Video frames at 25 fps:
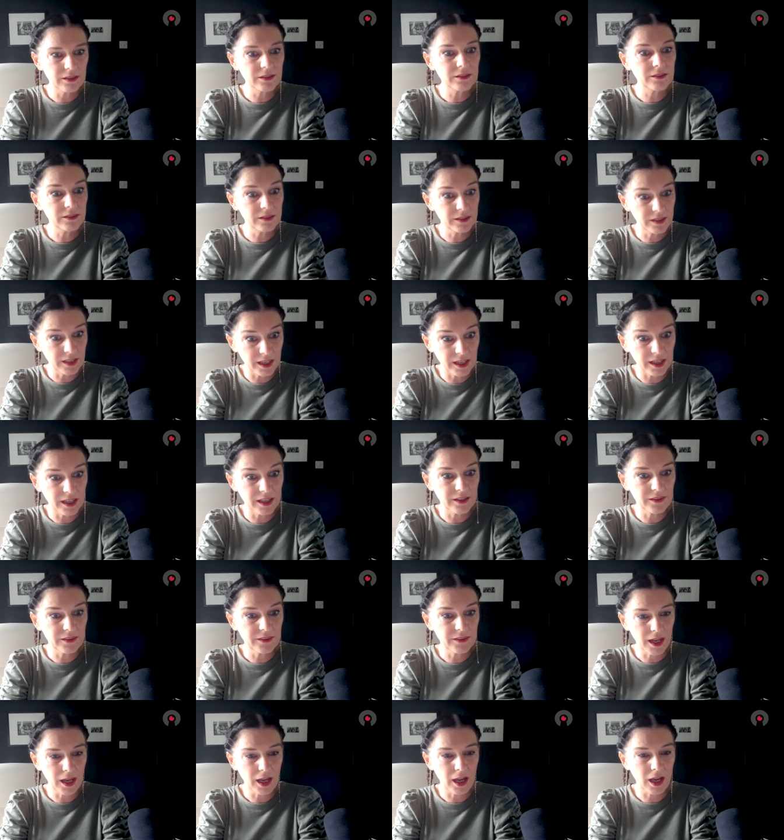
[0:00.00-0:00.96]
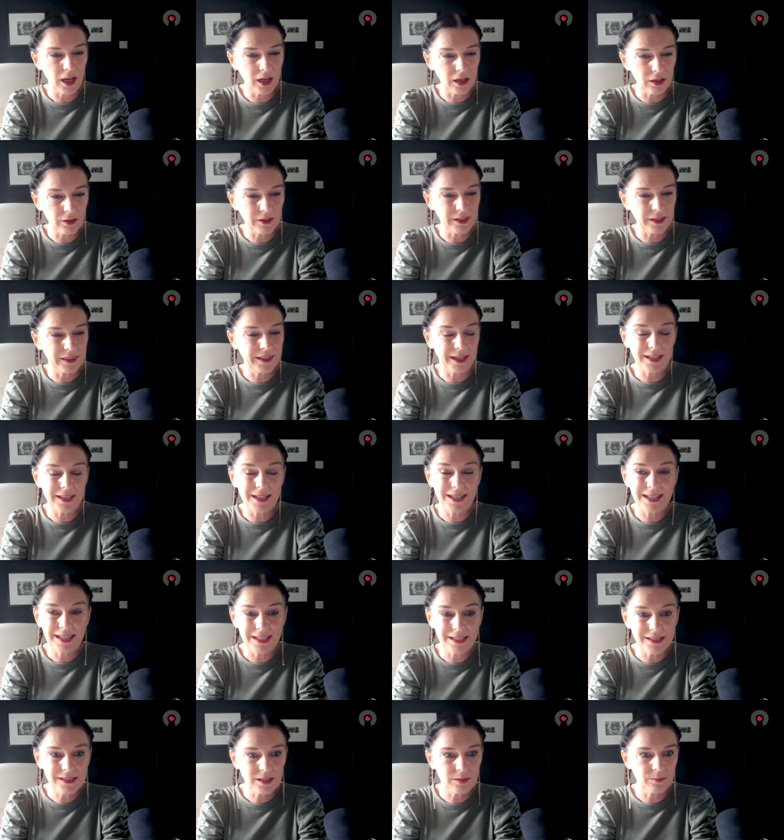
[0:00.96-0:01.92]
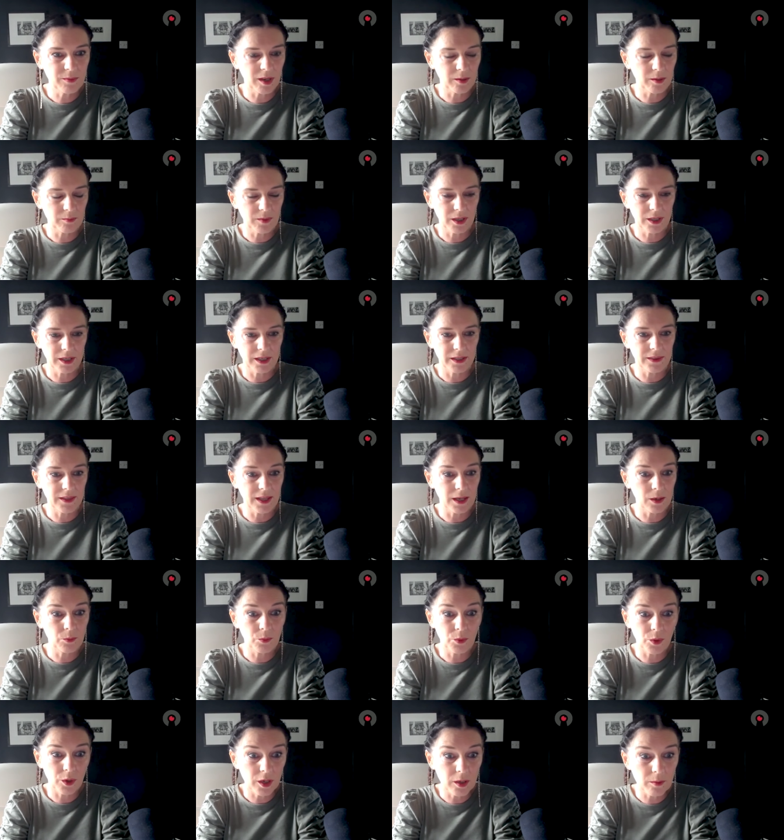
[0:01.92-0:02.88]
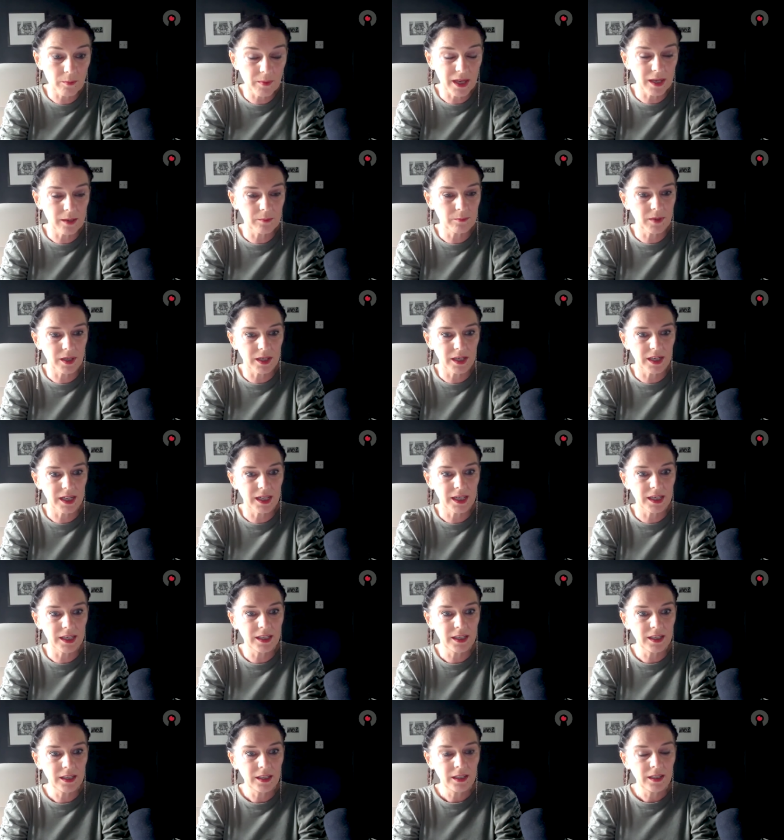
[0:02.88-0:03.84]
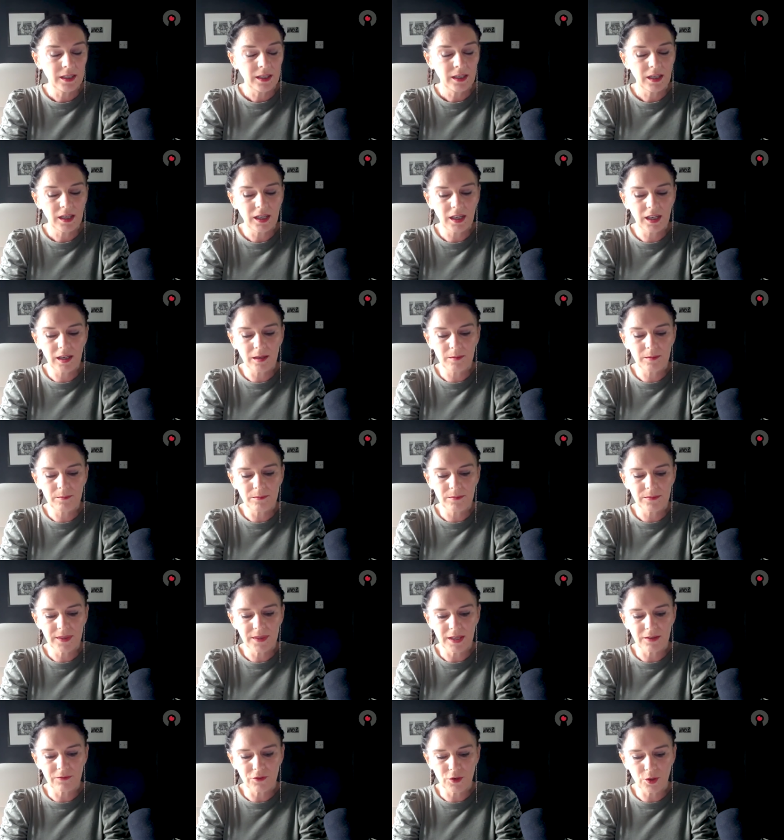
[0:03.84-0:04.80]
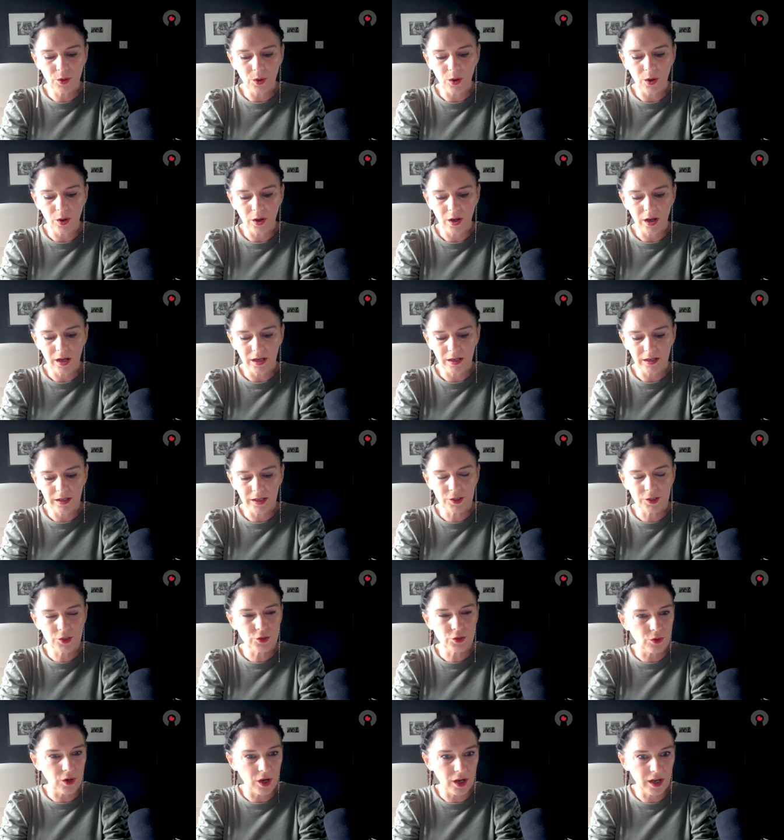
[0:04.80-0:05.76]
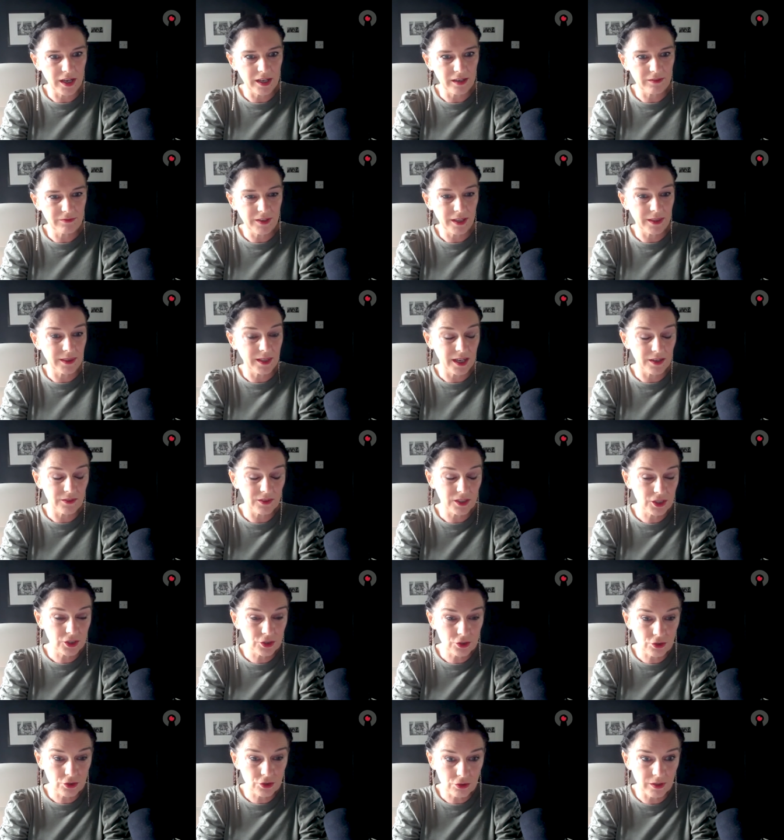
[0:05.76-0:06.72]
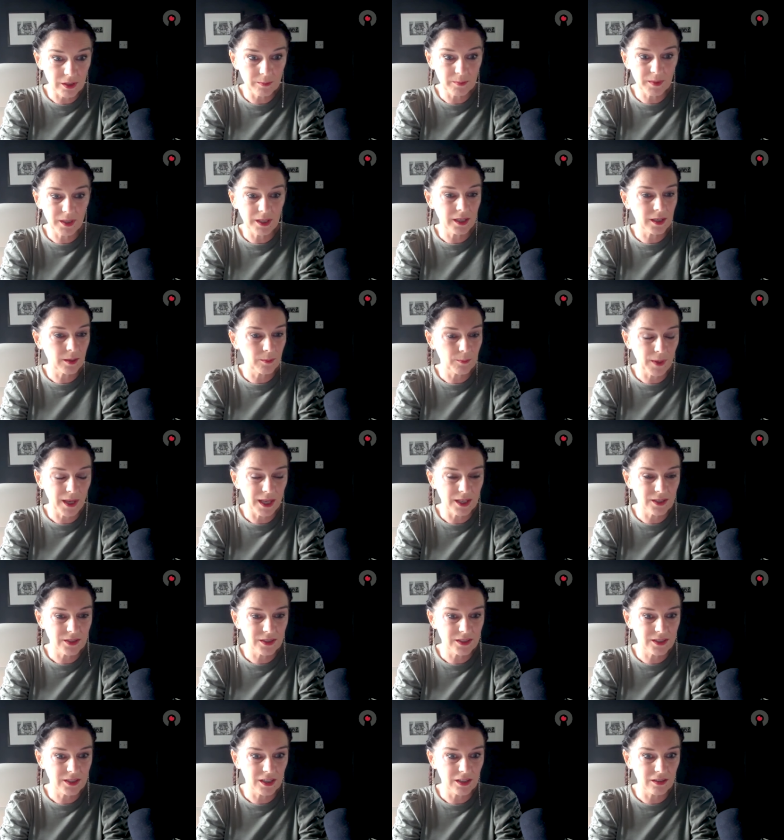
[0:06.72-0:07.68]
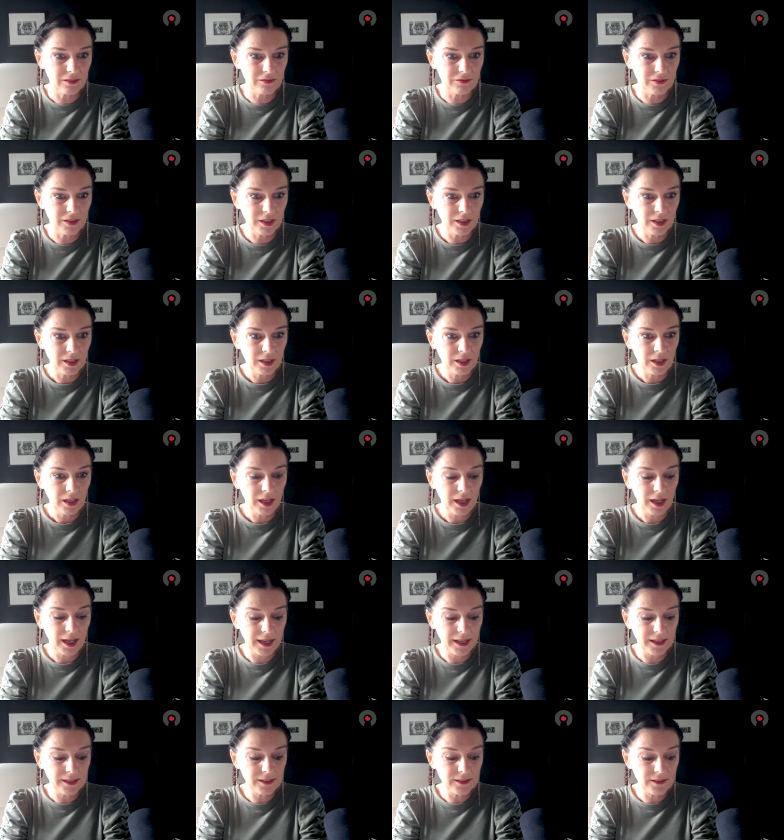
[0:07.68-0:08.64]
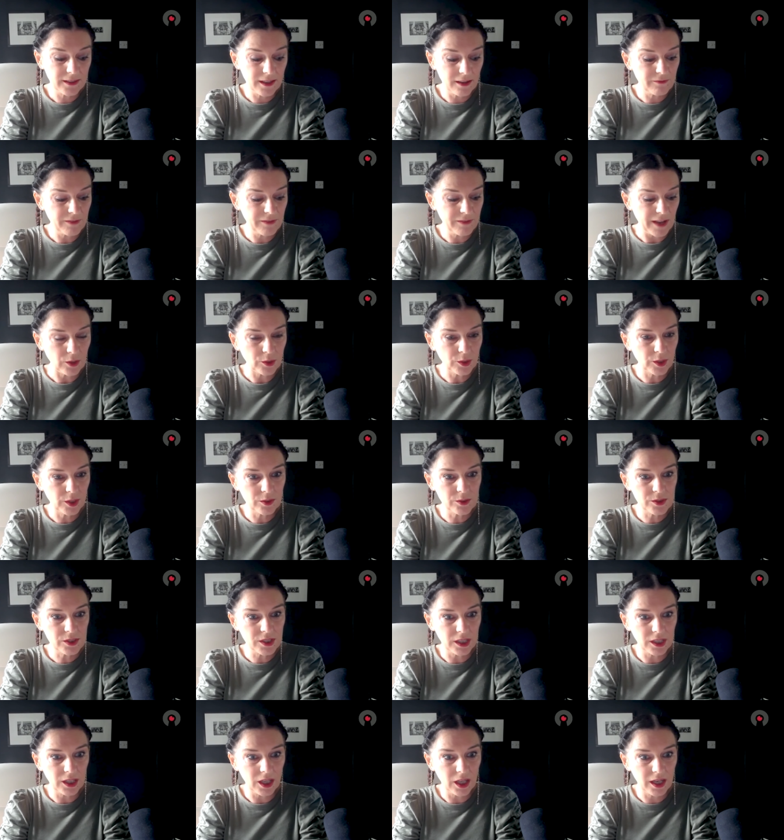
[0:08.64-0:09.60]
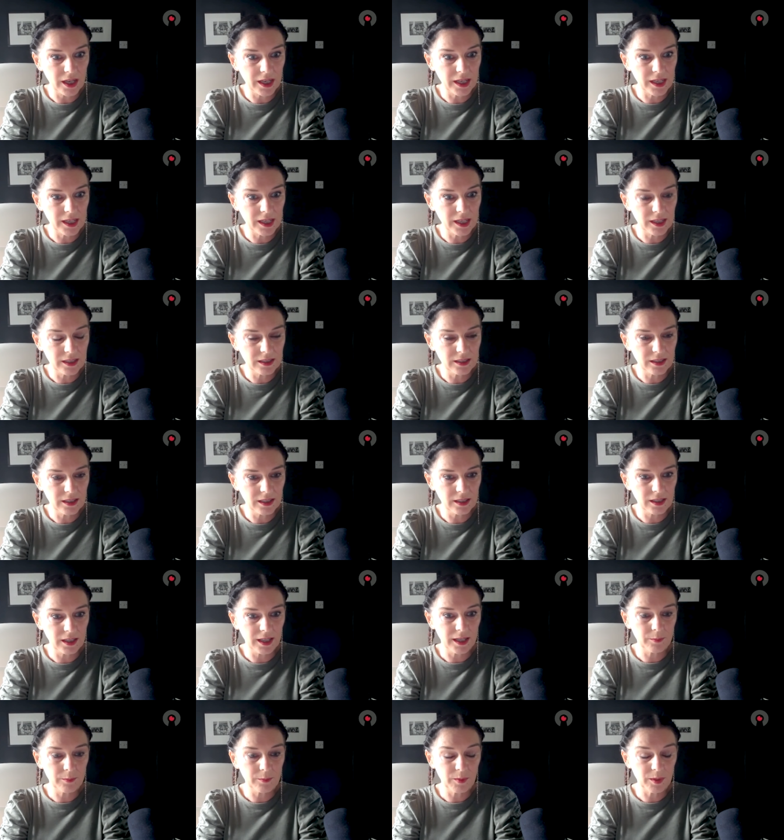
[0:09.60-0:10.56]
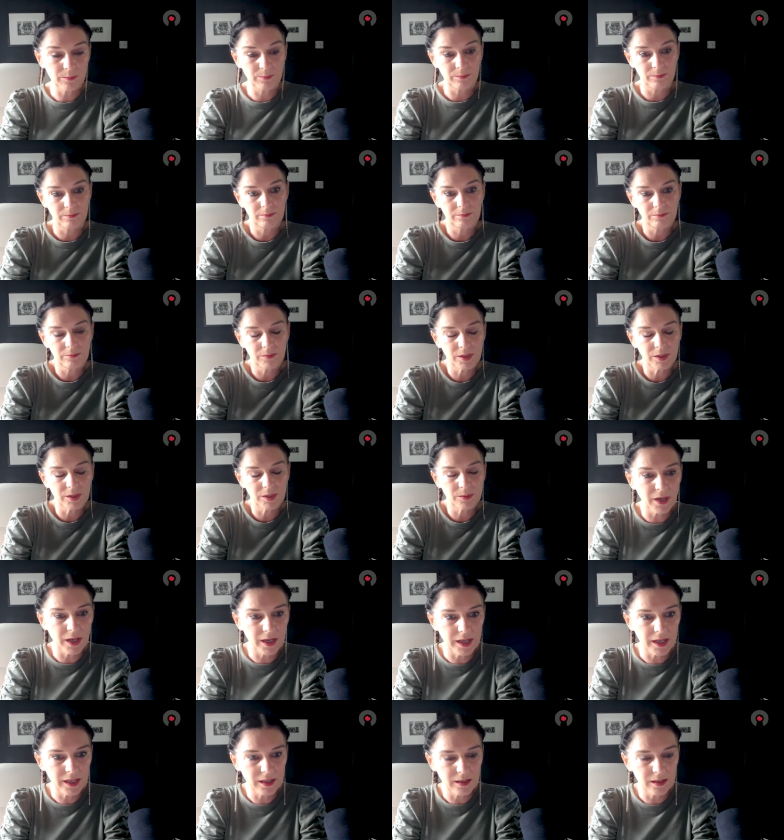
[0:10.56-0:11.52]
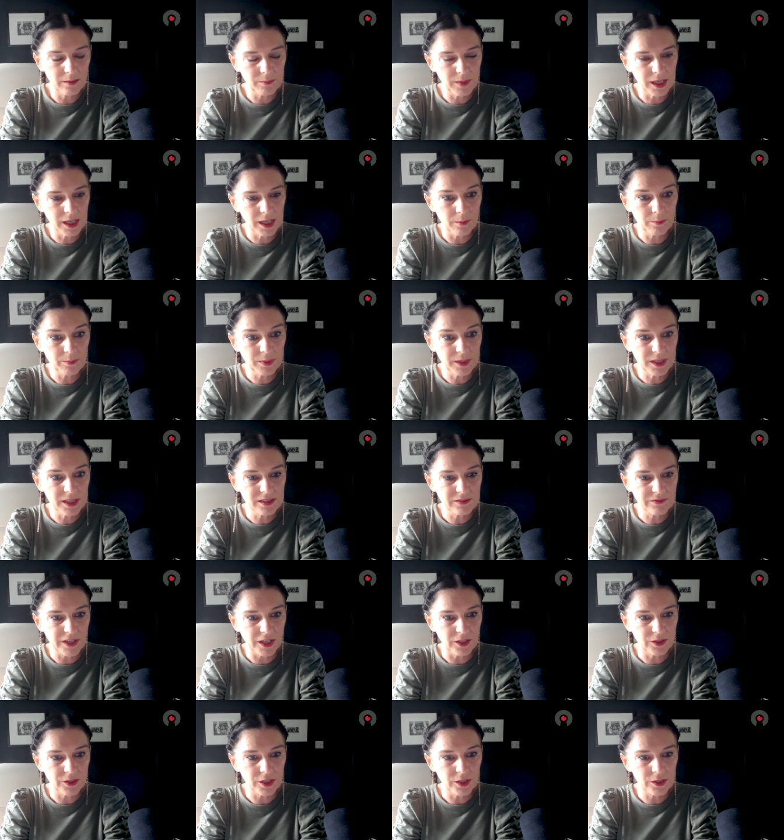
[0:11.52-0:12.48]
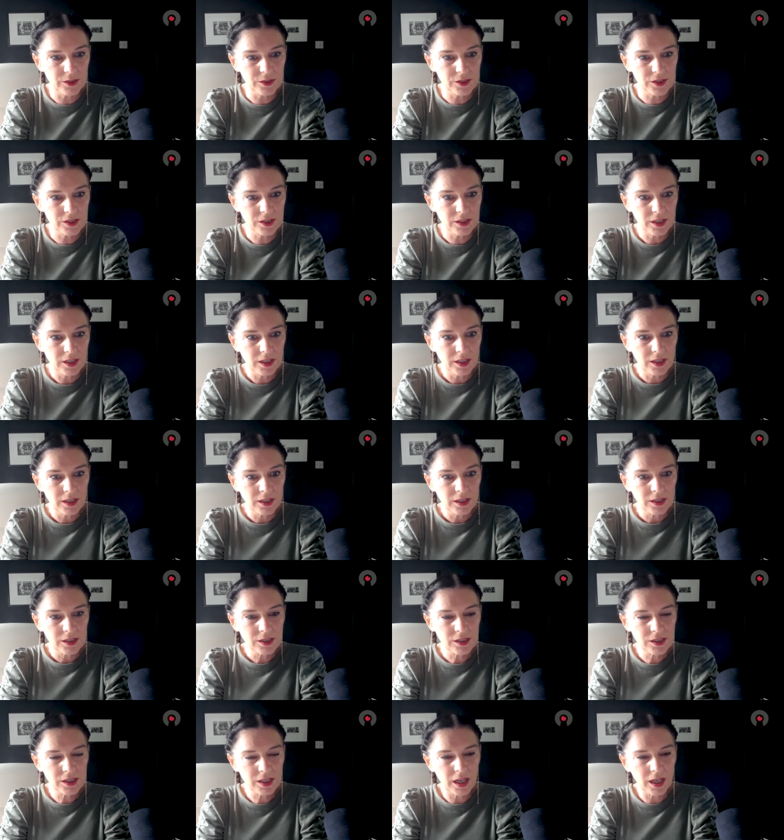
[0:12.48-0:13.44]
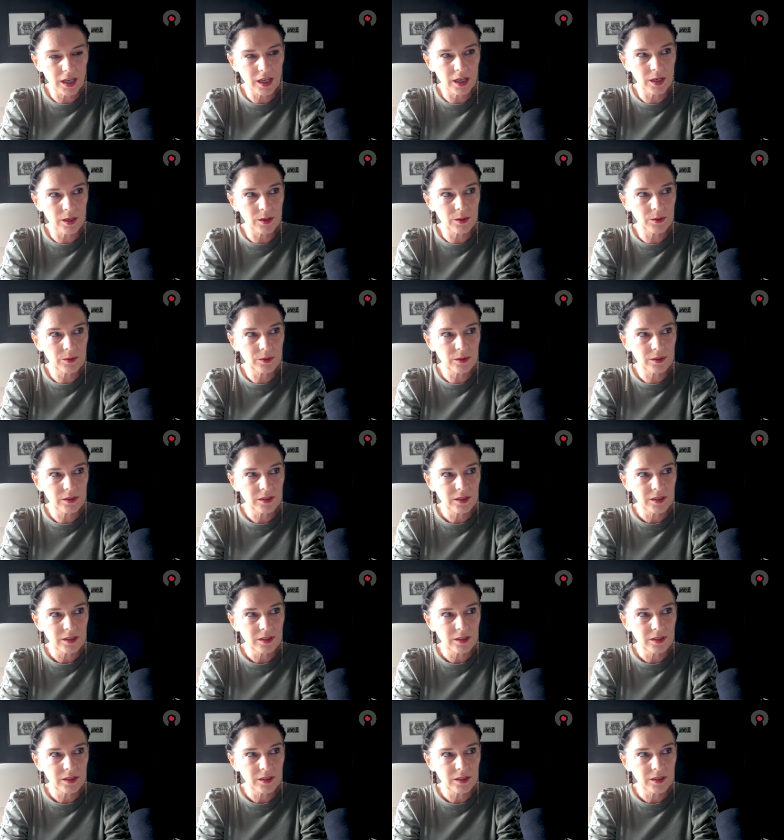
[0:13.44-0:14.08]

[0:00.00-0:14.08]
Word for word: they're they're hungry. They need to make money. They want to make money, and they've got a drive, and they're extremely competitive, and their values align align with, with my and my company's values. So